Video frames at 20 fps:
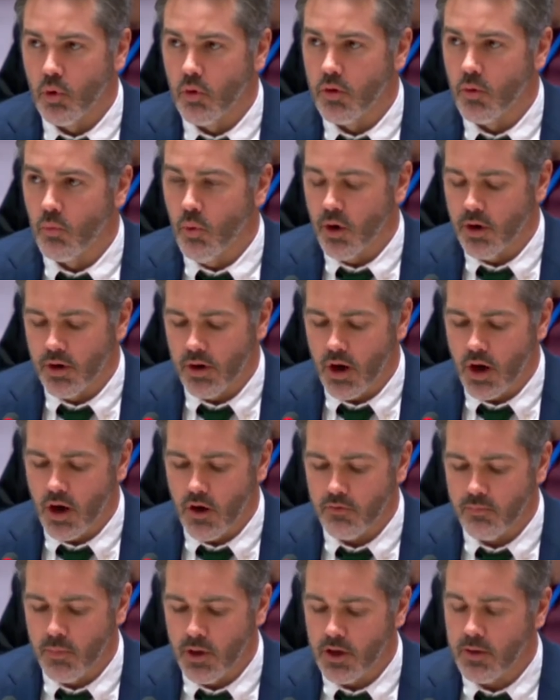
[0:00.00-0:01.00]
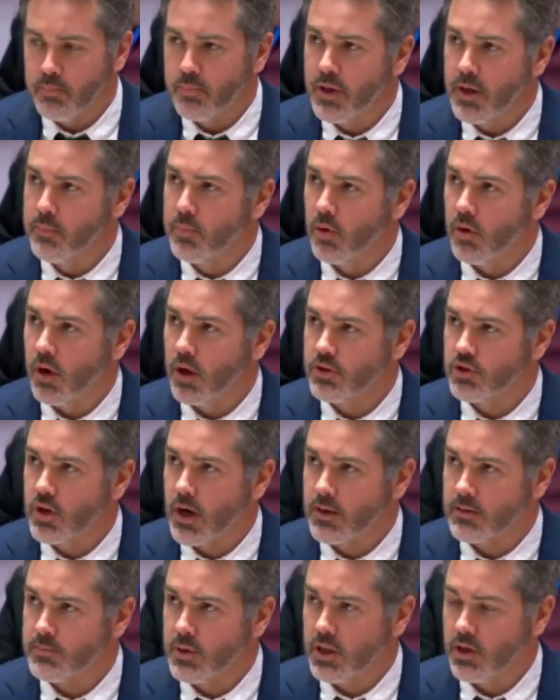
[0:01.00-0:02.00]
more than 1.5 million people are
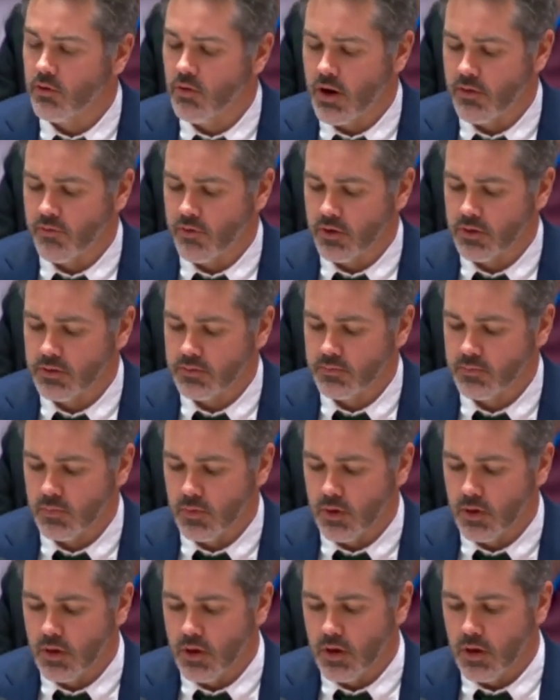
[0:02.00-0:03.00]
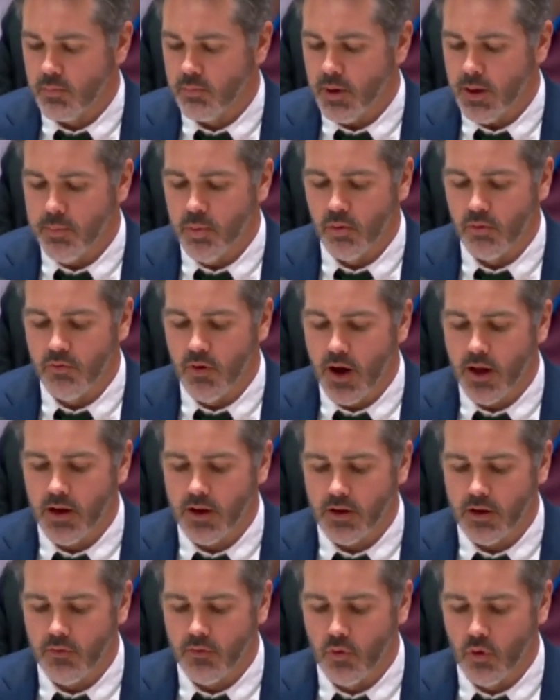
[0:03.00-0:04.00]
trapped in Rafah. People
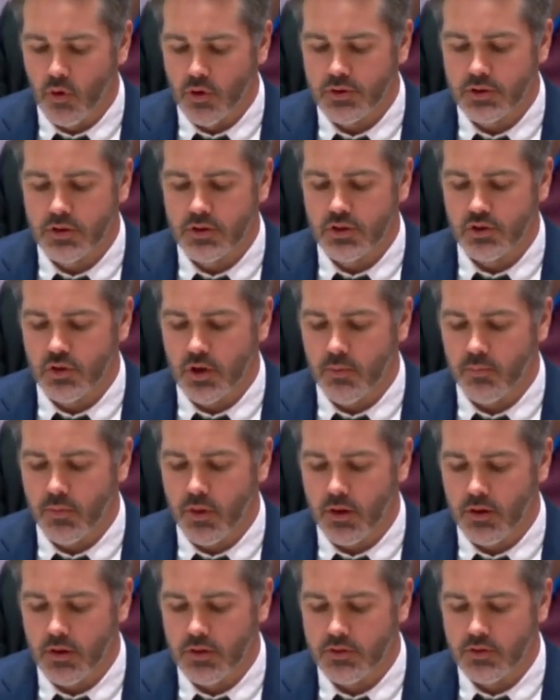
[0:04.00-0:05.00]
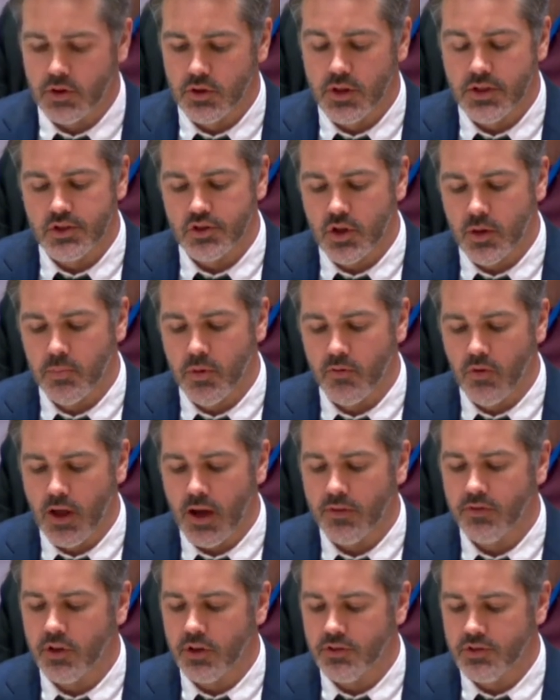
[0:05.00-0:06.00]
violently forced to this strip of
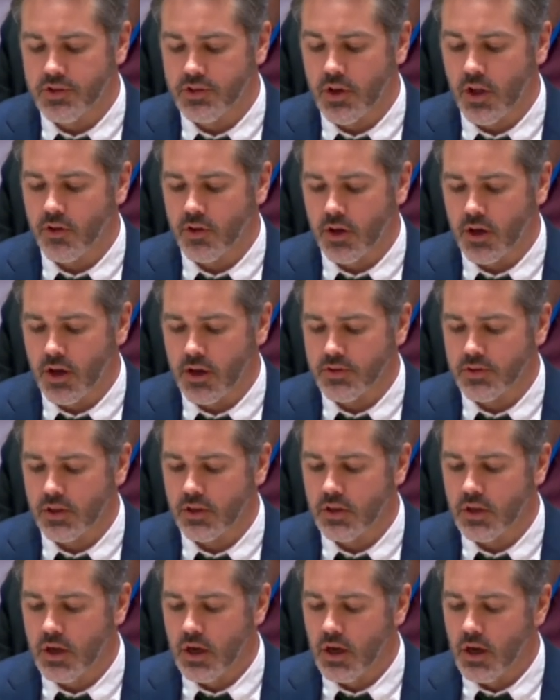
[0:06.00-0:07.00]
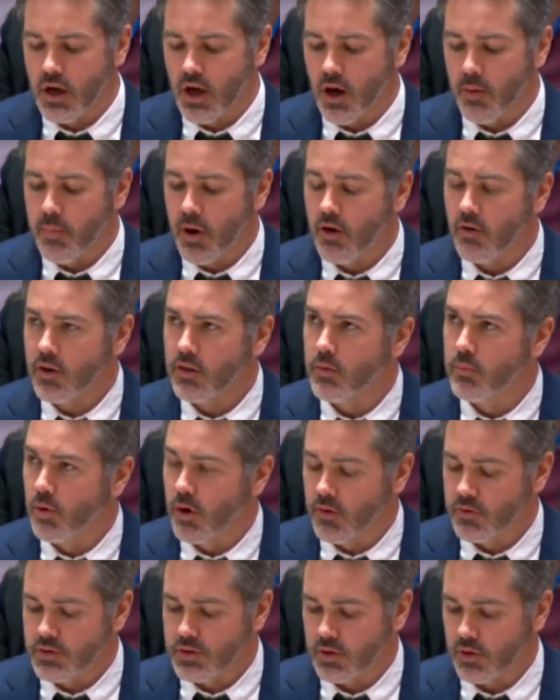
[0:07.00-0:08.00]
land in southern Gaza are bearing the
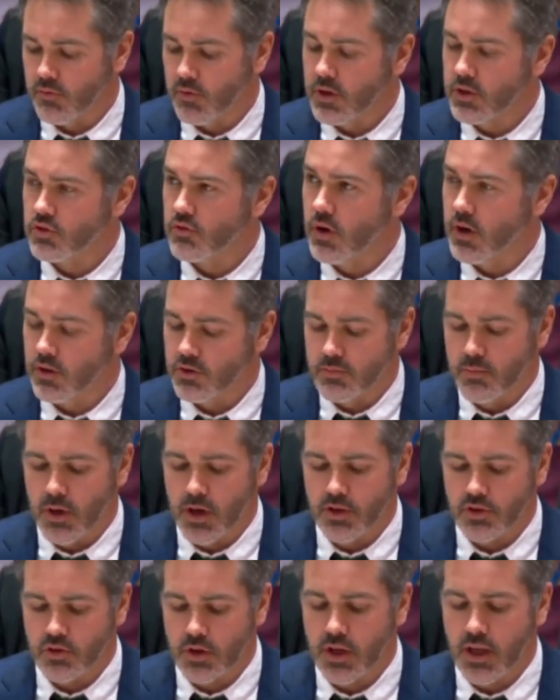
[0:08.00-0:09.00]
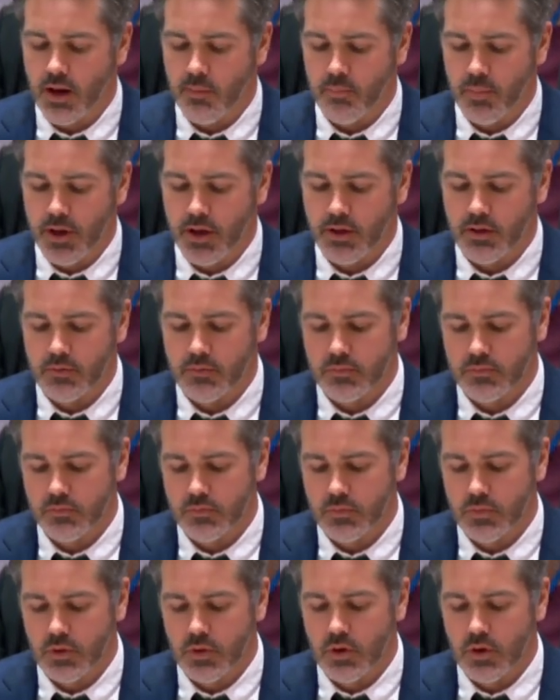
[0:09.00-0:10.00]
brunt of Israel's military campaign.
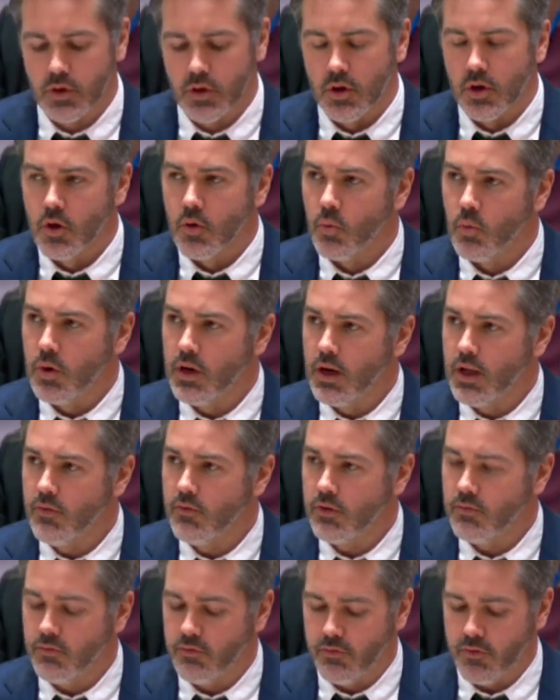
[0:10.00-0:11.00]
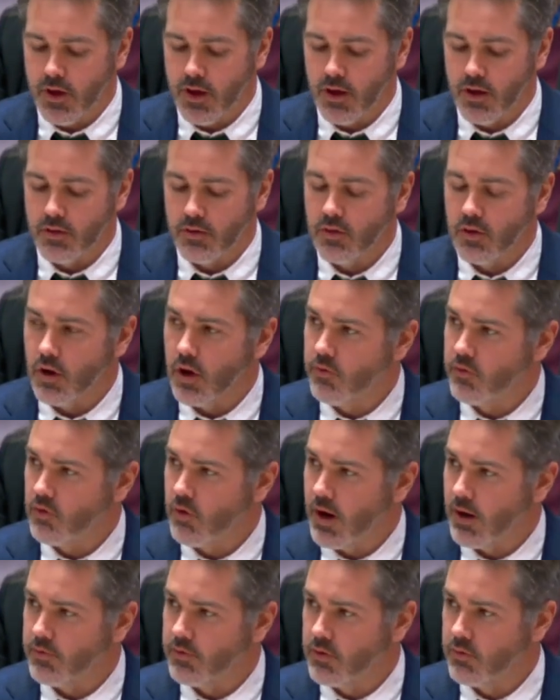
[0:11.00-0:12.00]
We live in fear of
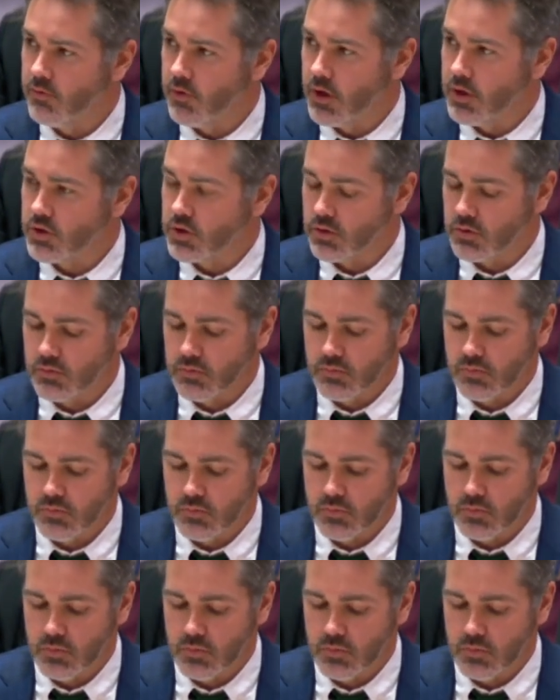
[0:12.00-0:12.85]
ground invasion.